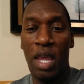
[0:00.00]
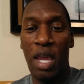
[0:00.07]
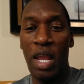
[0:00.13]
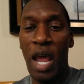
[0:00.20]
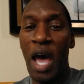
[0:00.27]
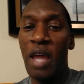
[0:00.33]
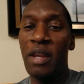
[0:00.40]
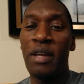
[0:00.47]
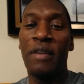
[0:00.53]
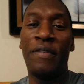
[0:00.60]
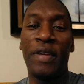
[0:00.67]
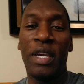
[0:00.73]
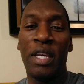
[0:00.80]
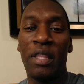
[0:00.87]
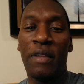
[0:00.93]
And I'll never
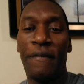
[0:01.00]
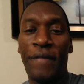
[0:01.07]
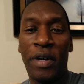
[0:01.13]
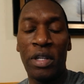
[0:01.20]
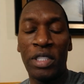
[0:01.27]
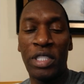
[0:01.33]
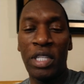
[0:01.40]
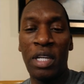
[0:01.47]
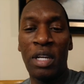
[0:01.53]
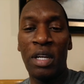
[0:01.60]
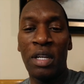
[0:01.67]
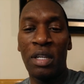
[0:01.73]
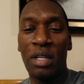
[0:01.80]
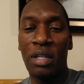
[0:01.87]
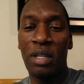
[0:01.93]
forget the first
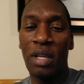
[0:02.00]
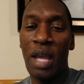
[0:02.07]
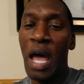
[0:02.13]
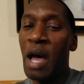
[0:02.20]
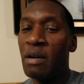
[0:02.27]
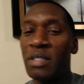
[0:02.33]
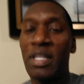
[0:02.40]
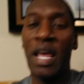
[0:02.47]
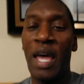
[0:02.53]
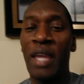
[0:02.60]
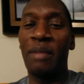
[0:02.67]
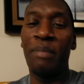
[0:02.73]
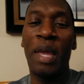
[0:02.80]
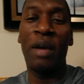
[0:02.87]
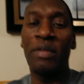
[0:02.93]
year, I was
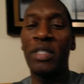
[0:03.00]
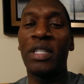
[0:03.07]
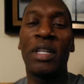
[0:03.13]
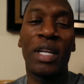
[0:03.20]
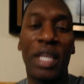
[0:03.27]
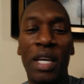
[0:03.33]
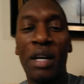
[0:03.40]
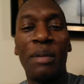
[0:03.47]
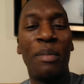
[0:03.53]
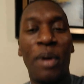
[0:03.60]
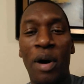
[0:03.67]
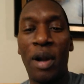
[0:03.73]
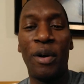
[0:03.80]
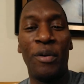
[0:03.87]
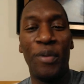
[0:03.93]
like, man, we should have kept
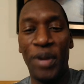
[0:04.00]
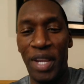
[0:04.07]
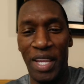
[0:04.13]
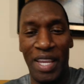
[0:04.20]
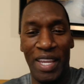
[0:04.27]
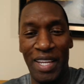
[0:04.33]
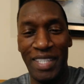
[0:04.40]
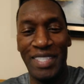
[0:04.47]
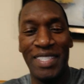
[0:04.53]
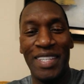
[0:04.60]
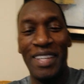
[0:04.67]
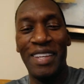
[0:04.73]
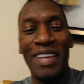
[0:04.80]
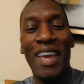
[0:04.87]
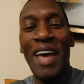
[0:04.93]
Mark
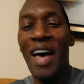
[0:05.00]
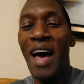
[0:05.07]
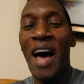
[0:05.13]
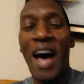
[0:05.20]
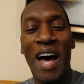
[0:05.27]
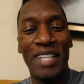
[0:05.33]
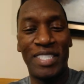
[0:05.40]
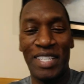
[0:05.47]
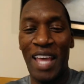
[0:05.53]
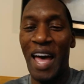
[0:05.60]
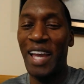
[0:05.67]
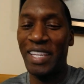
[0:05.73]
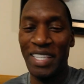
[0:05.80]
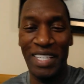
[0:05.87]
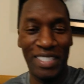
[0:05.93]
Richt.
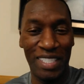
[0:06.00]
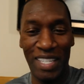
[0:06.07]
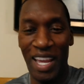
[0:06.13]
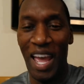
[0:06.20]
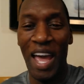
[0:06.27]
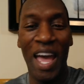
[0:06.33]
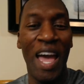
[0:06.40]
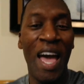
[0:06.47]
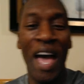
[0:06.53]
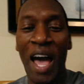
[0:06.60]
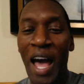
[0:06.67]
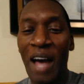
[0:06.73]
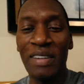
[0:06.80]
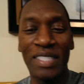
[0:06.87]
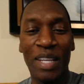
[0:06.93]
I kid you not.
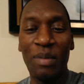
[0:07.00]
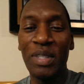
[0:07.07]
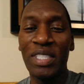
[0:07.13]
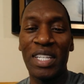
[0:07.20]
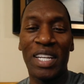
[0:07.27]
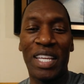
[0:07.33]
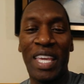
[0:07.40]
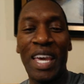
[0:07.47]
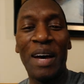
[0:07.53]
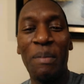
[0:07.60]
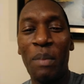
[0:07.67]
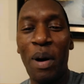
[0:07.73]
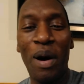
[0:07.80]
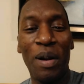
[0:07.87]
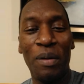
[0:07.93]
I was saying we should have
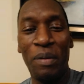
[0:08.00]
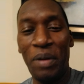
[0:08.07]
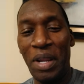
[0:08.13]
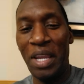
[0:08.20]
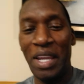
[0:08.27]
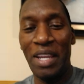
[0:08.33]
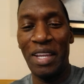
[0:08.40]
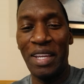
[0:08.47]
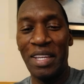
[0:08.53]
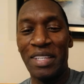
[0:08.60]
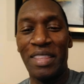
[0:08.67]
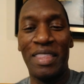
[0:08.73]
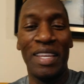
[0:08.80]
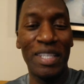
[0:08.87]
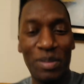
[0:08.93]
kept Mark Richt
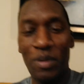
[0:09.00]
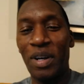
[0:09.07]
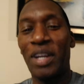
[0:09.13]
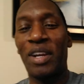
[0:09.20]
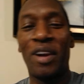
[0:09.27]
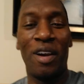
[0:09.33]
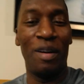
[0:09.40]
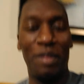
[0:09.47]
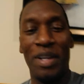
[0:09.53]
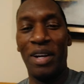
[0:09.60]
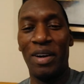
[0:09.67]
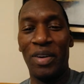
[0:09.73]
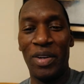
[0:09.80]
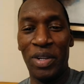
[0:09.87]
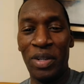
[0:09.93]
if this is what Kirby
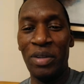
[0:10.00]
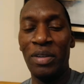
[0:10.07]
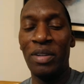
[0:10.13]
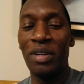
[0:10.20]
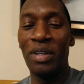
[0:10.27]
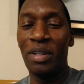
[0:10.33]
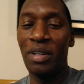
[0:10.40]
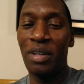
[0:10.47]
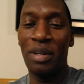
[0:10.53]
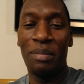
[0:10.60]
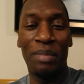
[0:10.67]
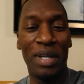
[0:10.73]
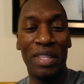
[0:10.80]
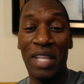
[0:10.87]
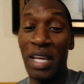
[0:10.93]
gonna do.
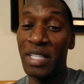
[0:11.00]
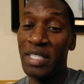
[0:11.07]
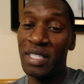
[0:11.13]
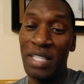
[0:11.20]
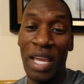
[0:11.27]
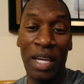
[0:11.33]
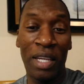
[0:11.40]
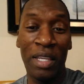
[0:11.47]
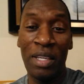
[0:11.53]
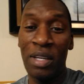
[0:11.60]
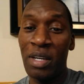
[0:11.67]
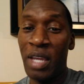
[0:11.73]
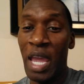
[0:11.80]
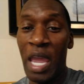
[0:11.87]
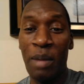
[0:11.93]
But that second
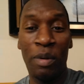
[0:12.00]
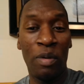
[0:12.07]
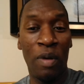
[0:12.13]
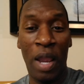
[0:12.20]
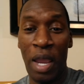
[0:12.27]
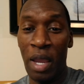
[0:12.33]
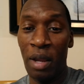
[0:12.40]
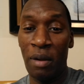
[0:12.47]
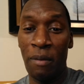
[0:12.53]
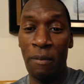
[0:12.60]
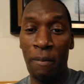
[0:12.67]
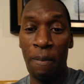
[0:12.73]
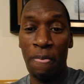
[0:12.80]
year came around,